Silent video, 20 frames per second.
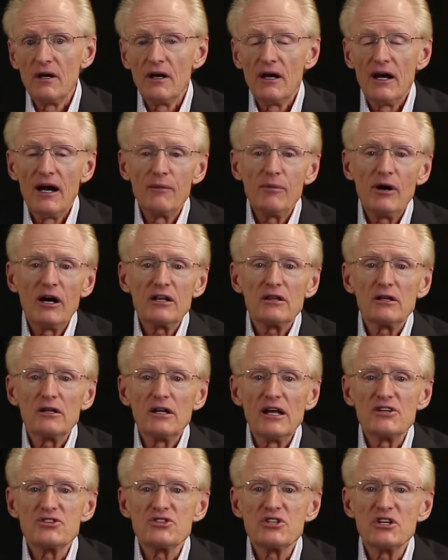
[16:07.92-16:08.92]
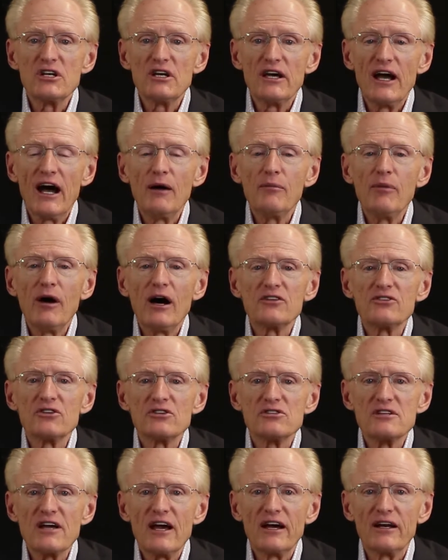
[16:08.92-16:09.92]
How about the lessee? How about the
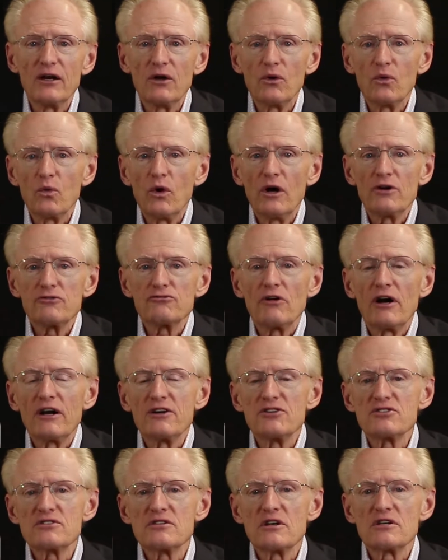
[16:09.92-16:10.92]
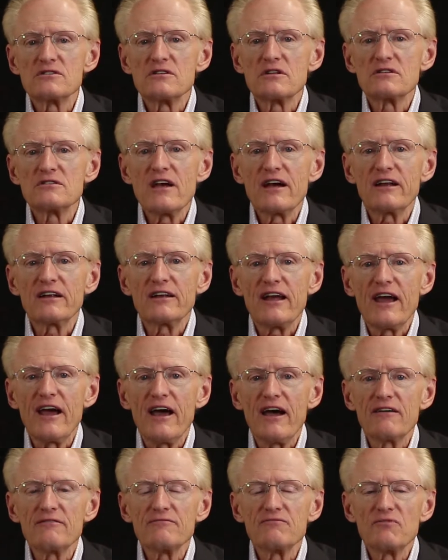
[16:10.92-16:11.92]
tenant? What rights does the tenant
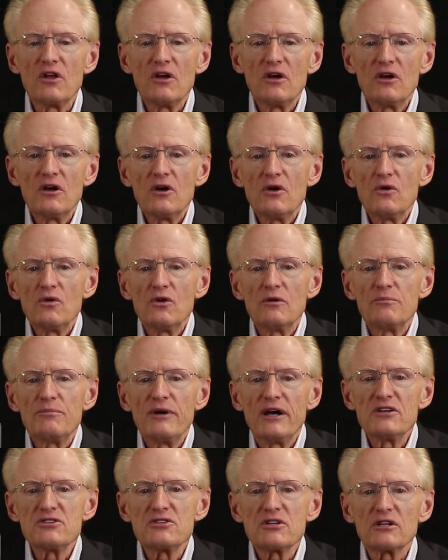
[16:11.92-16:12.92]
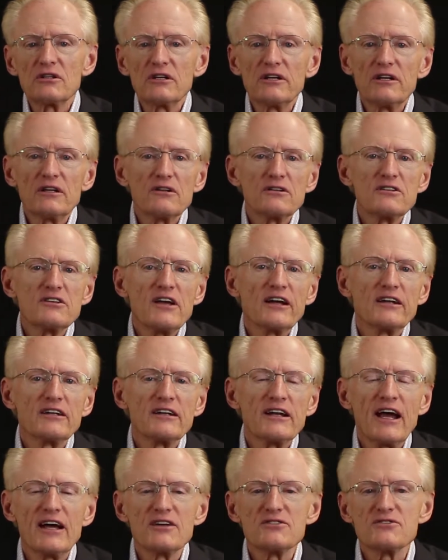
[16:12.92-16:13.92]
have? Well, basically, the
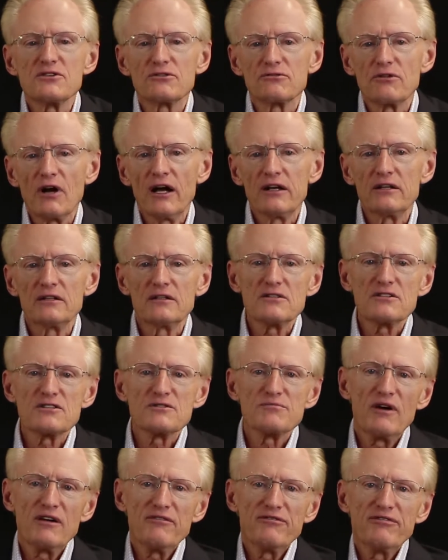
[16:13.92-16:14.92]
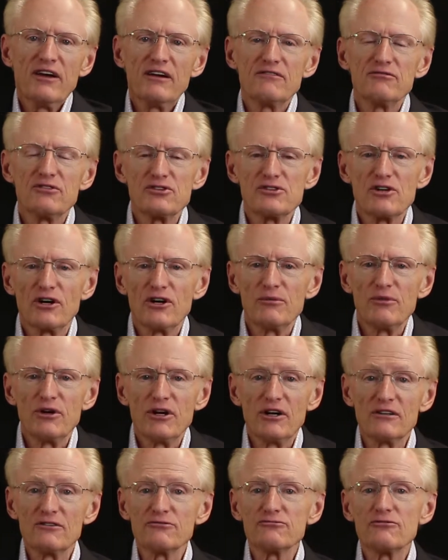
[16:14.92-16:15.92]
tenant has the right, and this is my favorite term
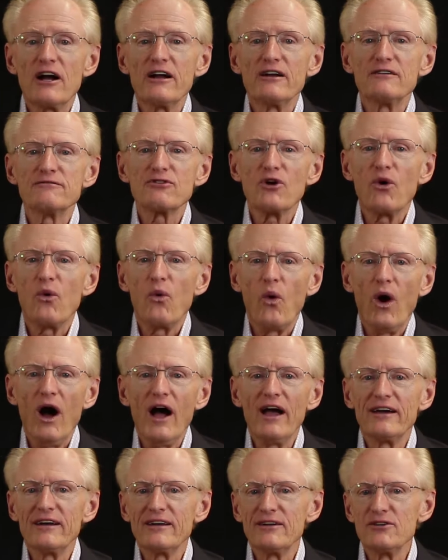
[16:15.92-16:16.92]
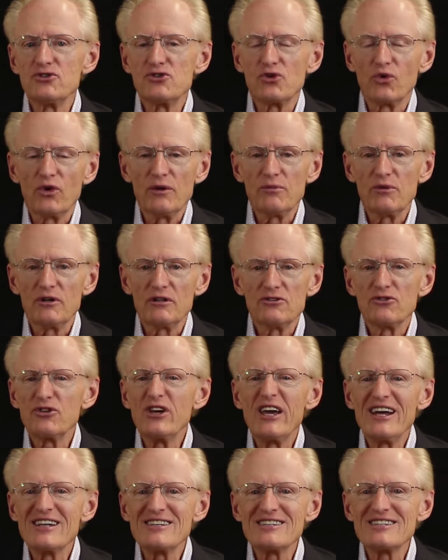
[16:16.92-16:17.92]
here, the right of quiet enjoyment. You
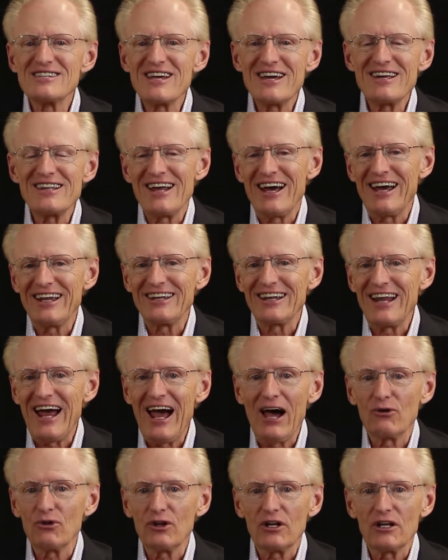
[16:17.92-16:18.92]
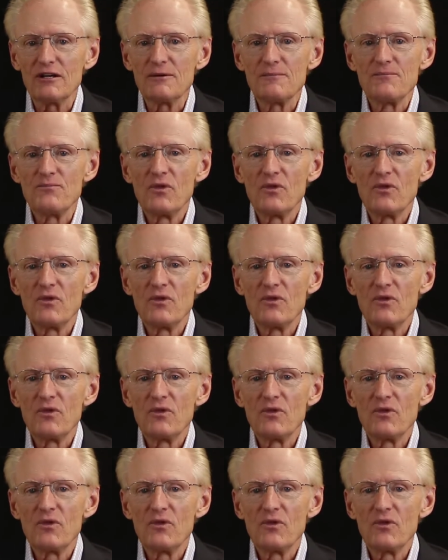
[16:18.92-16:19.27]
can't say that loudly.